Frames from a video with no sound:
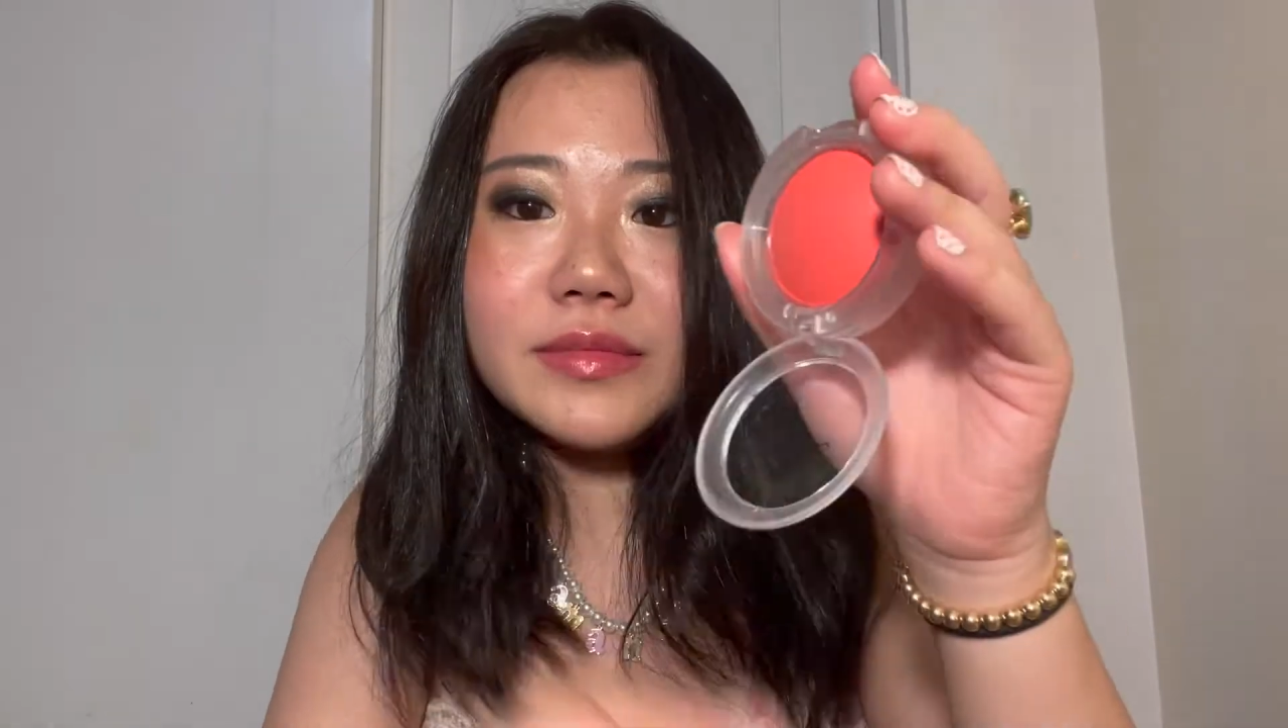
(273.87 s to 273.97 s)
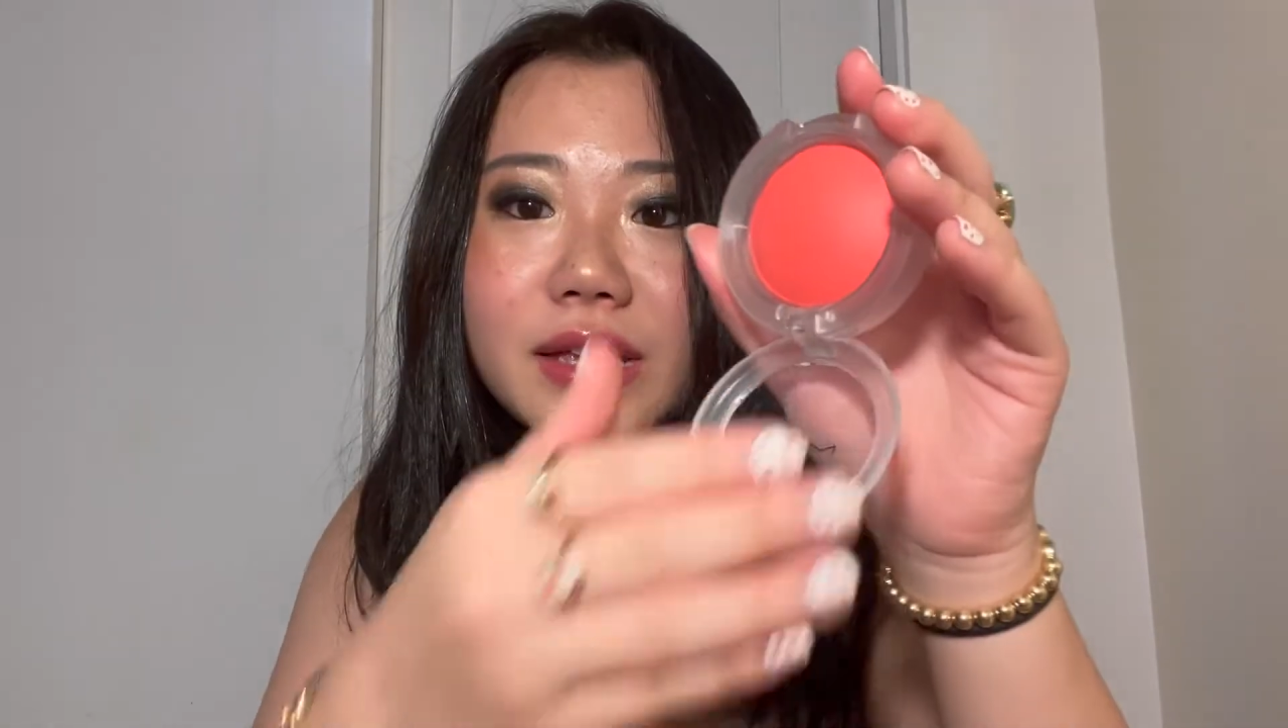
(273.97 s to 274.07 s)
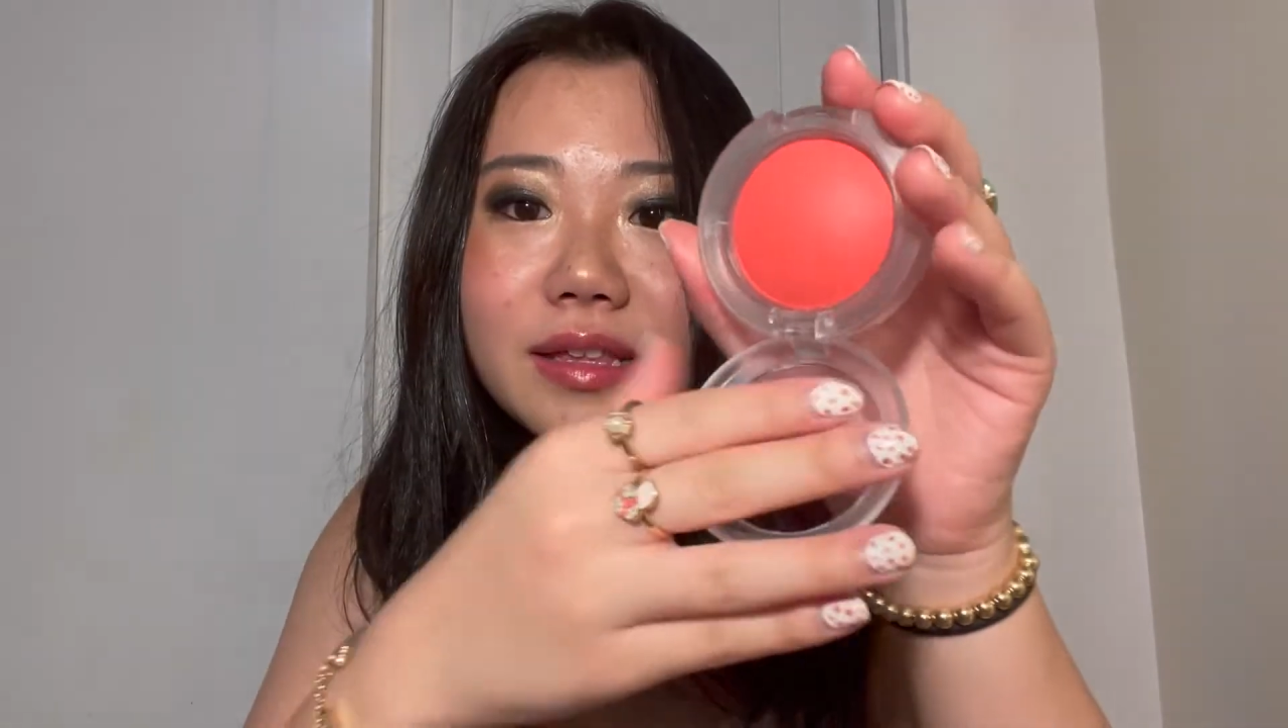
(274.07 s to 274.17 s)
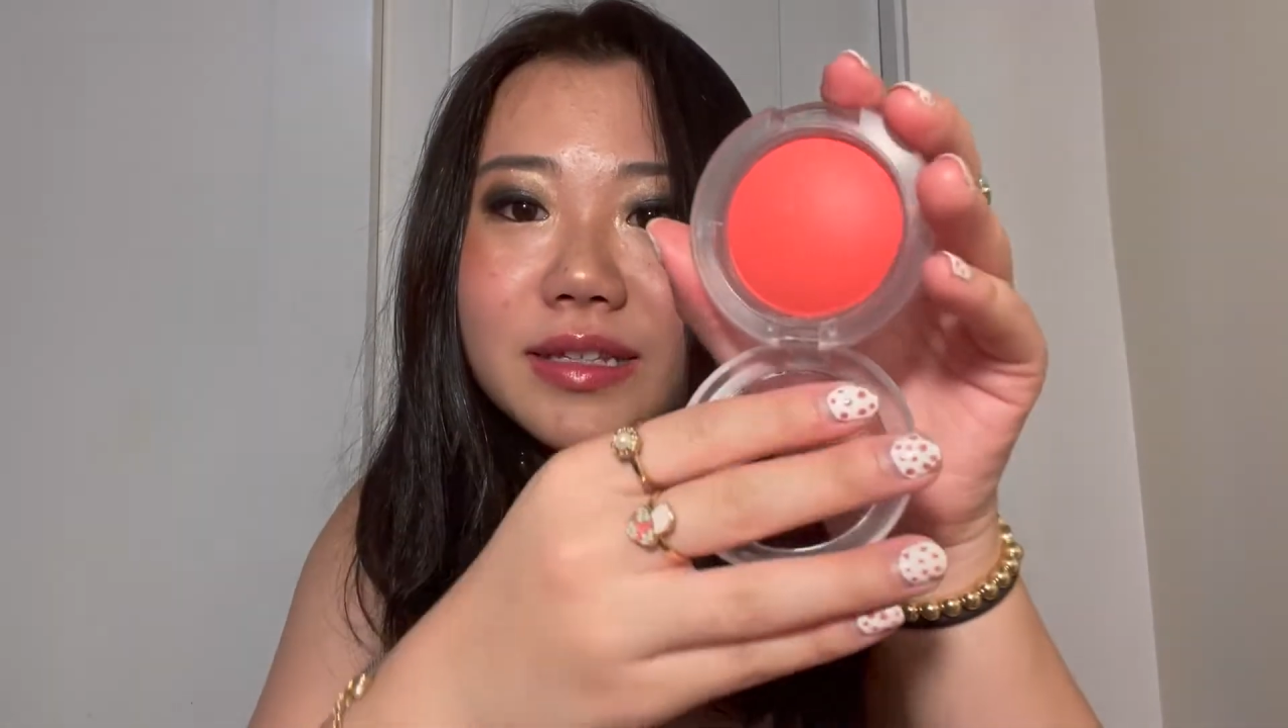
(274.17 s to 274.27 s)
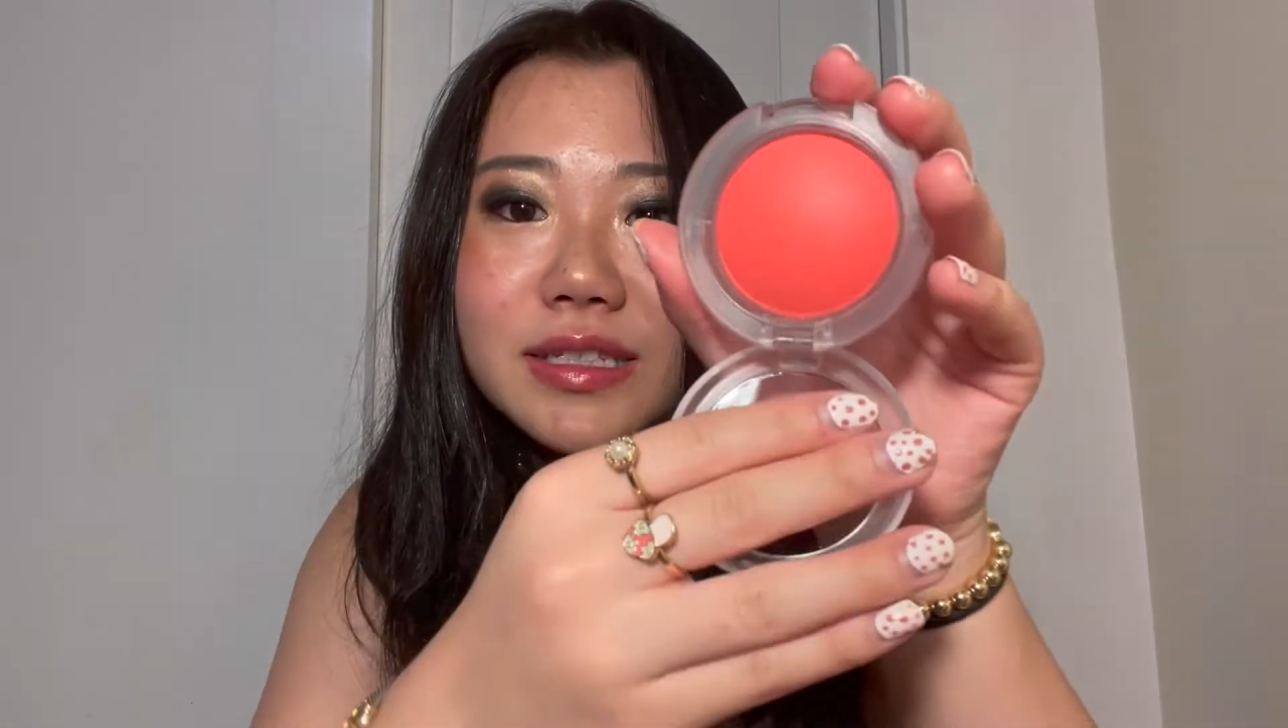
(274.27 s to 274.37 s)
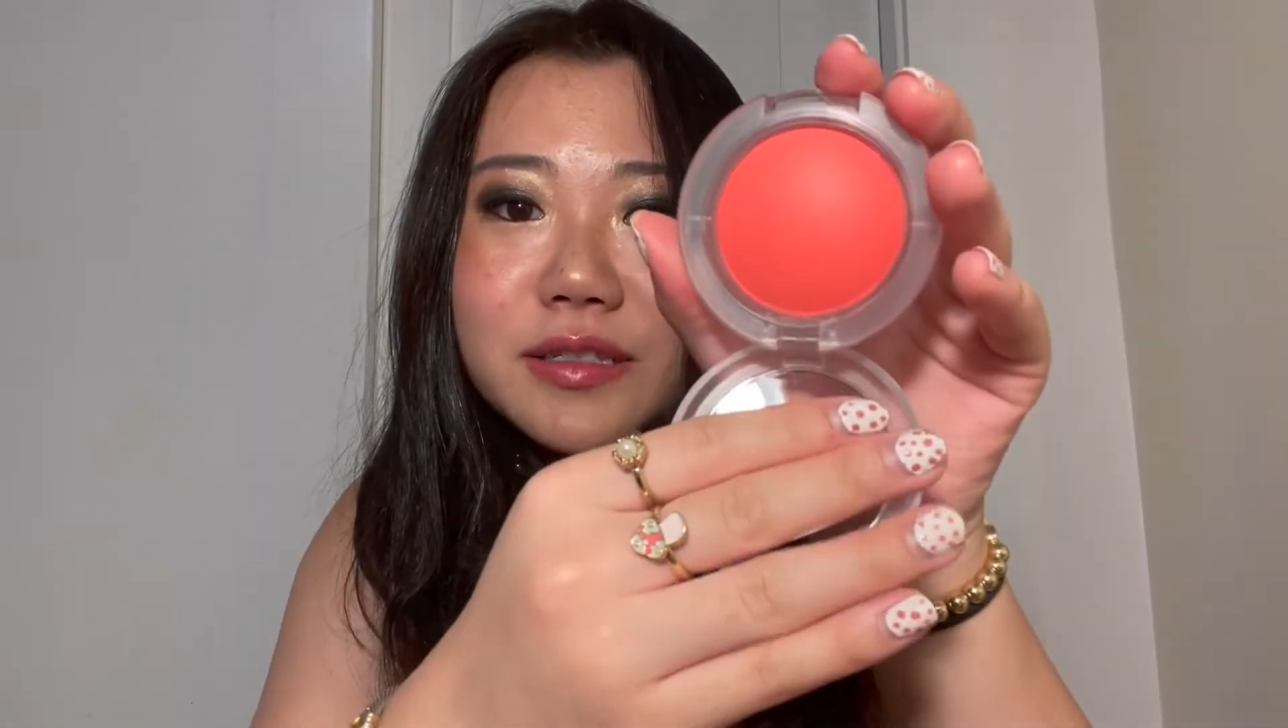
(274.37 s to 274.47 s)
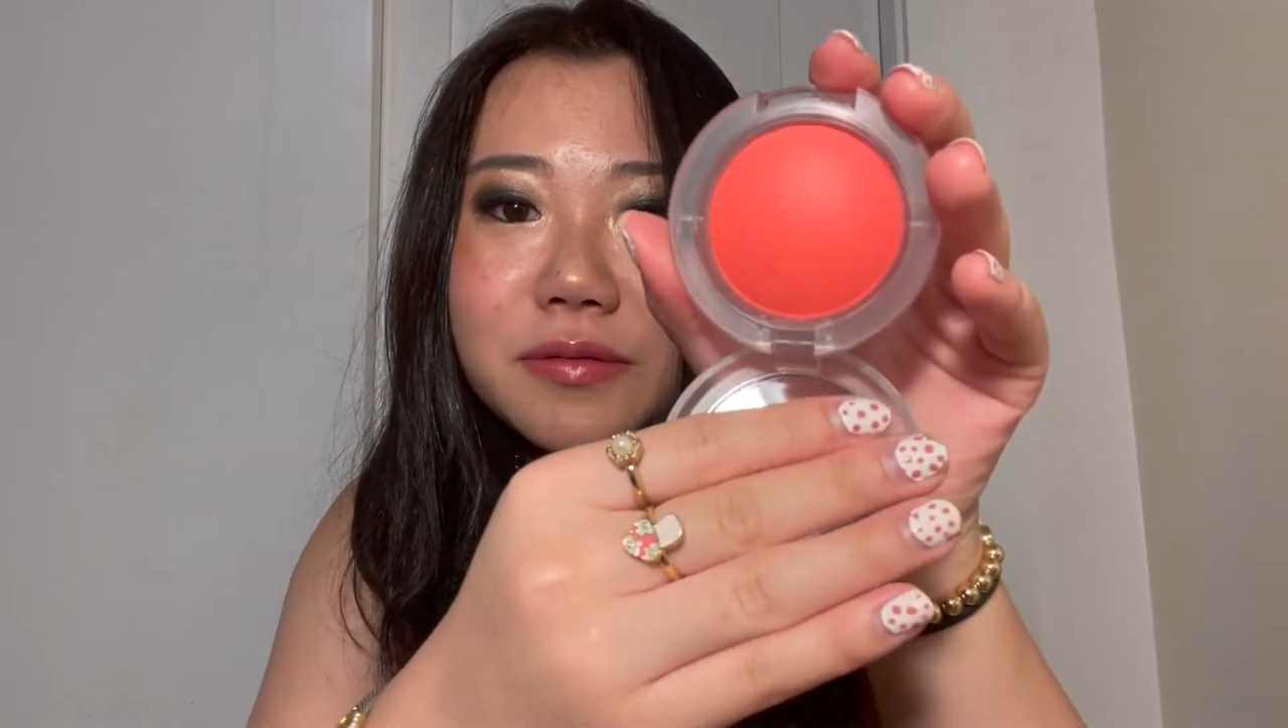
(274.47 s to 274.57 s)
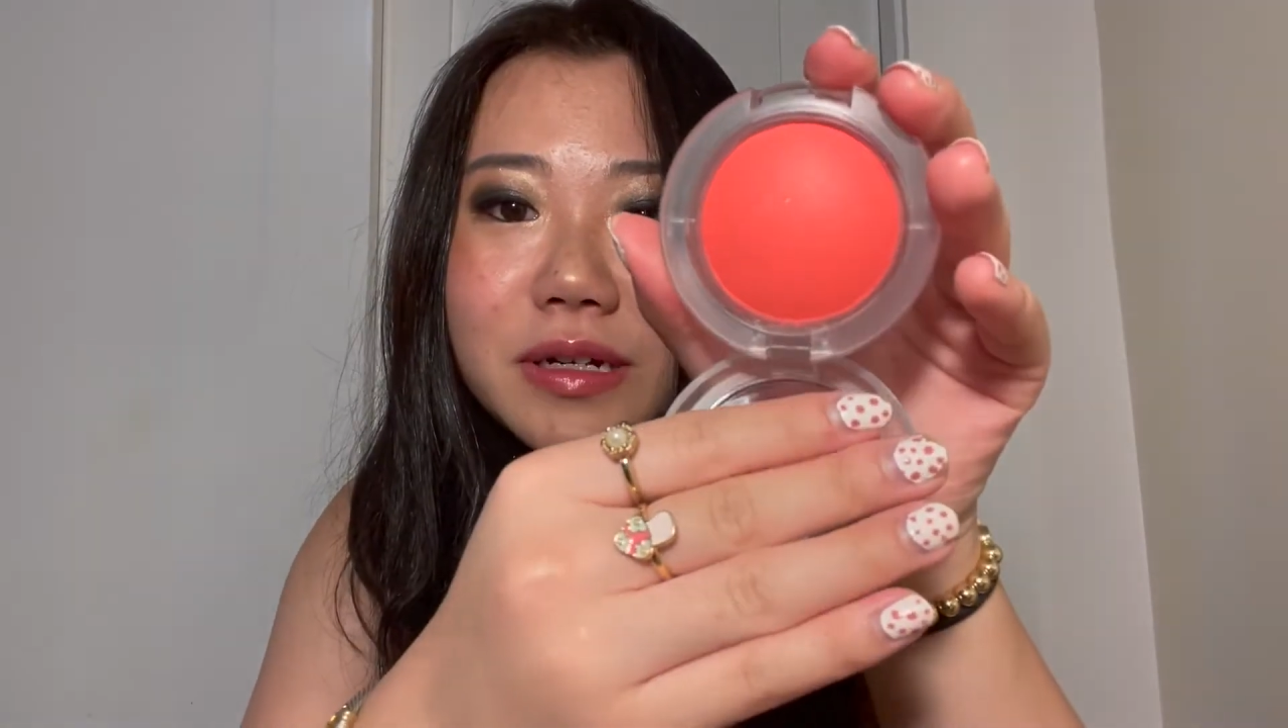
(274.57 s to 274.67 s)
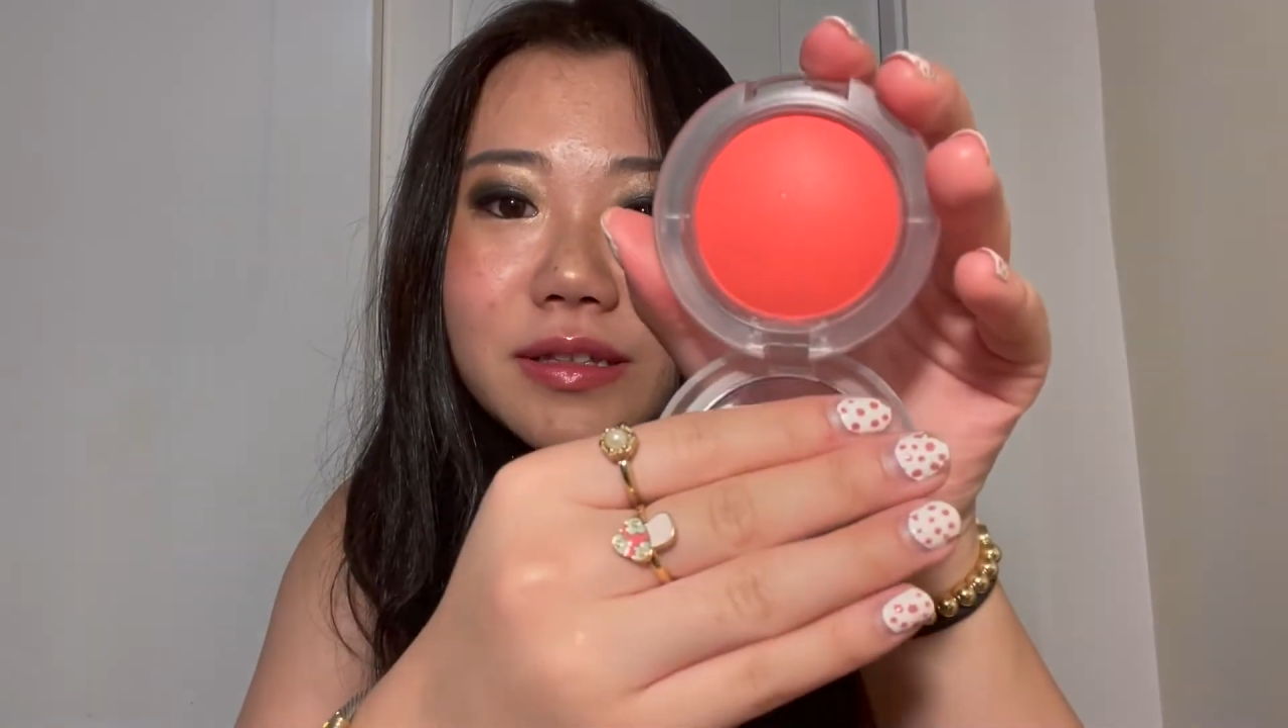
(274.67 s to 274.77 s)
And this is what